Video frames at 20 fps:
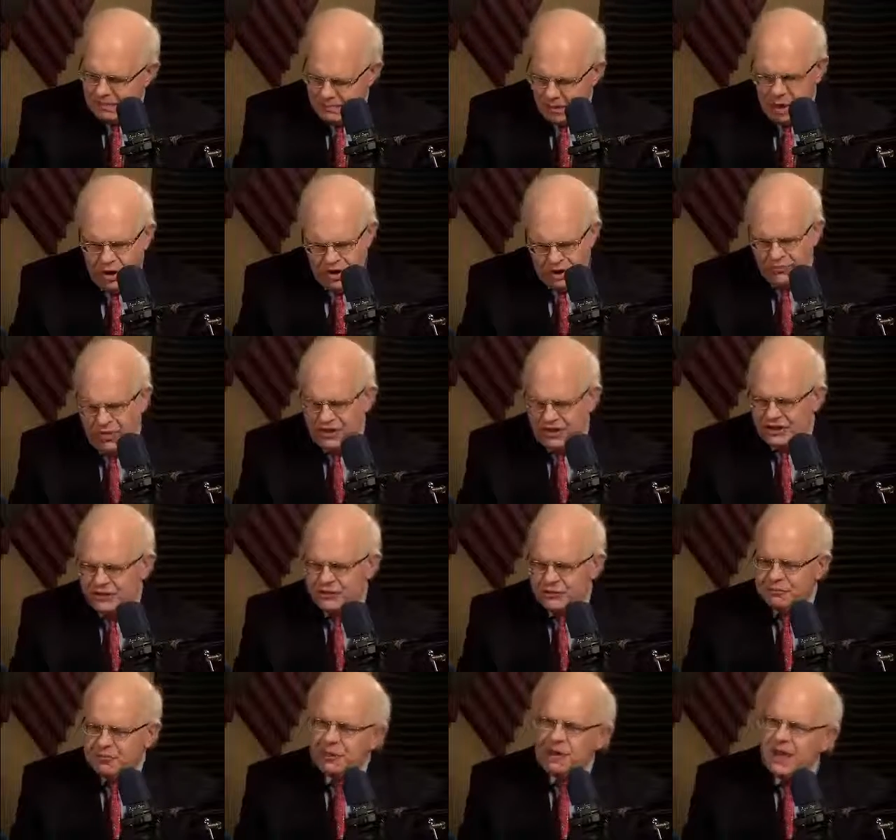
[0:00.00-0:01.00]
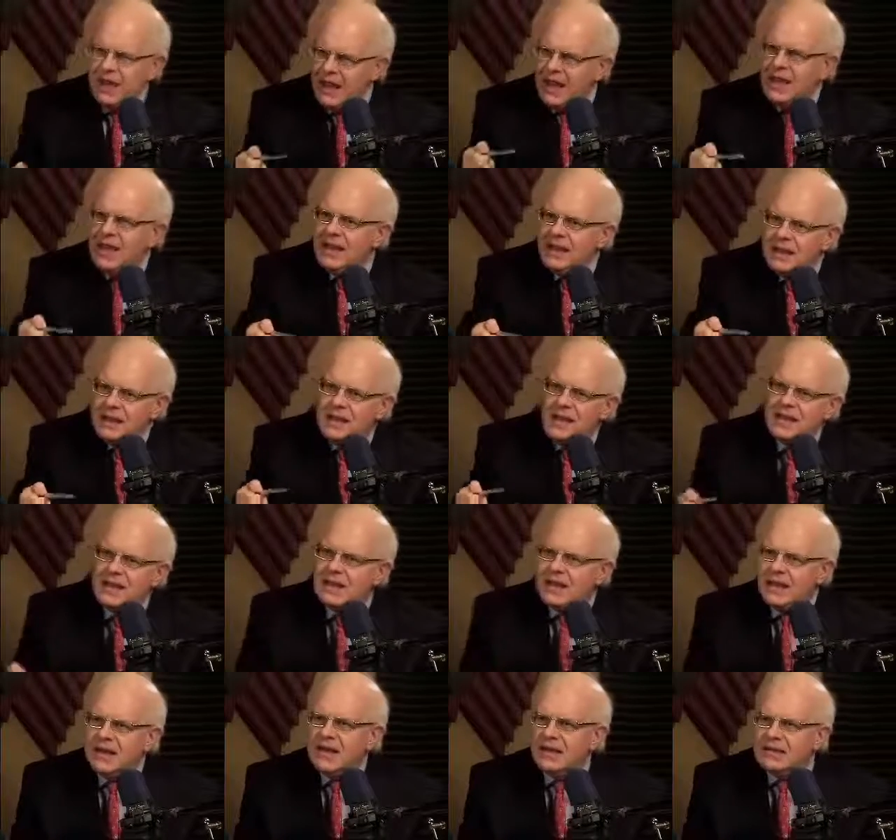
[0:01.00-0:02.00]
The point of it is to play
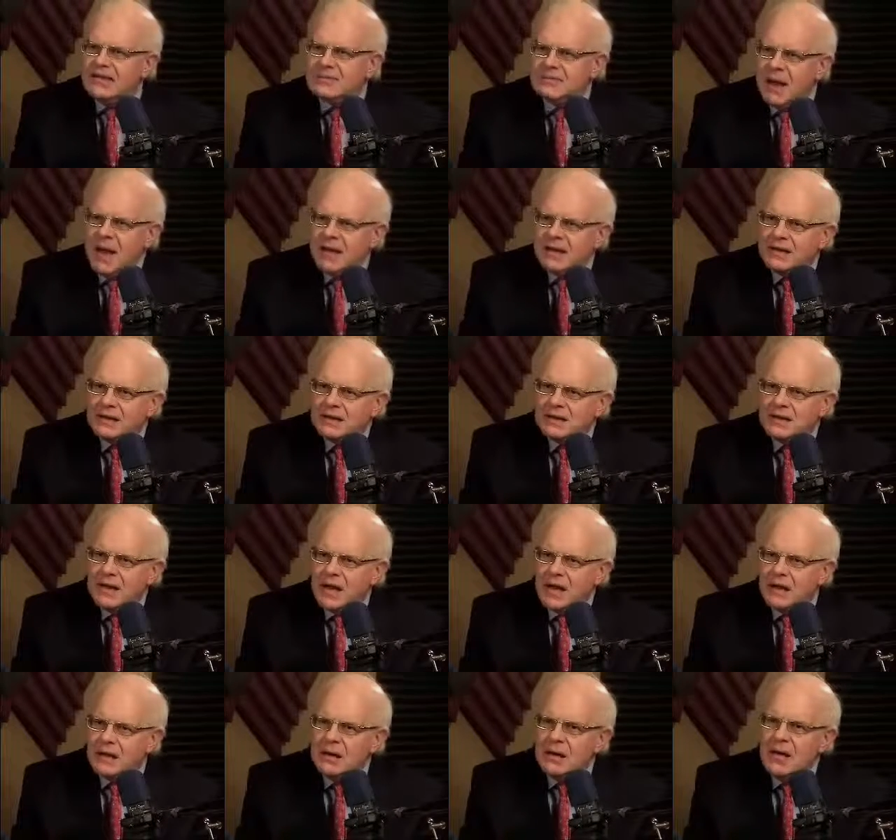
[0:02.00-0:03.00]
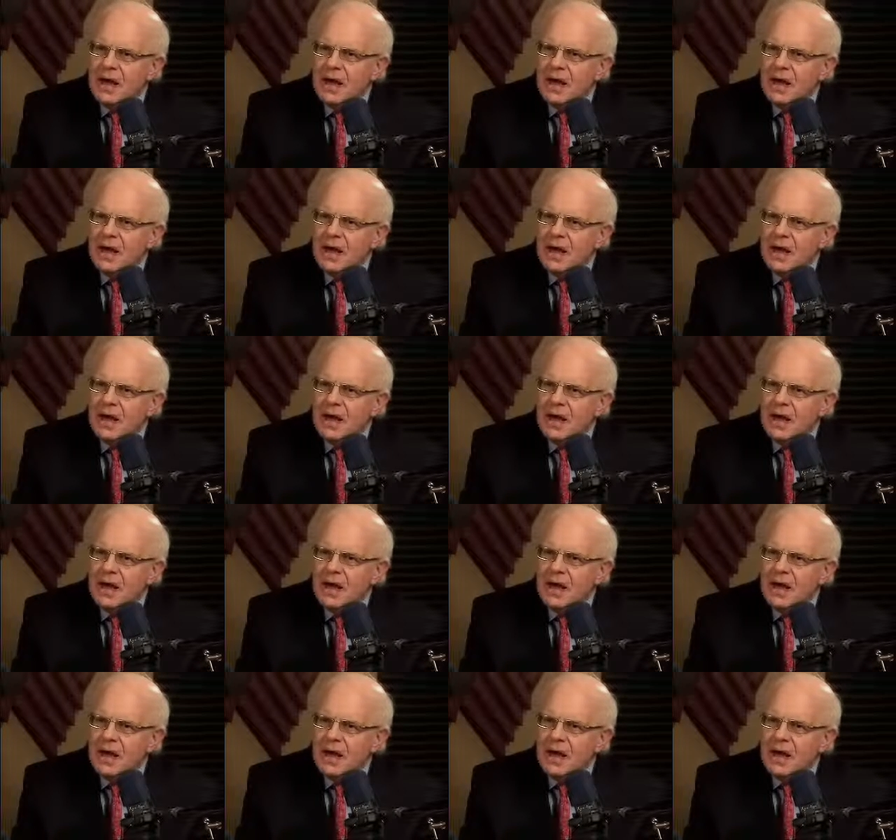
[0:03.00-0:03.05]
India against Pakistan.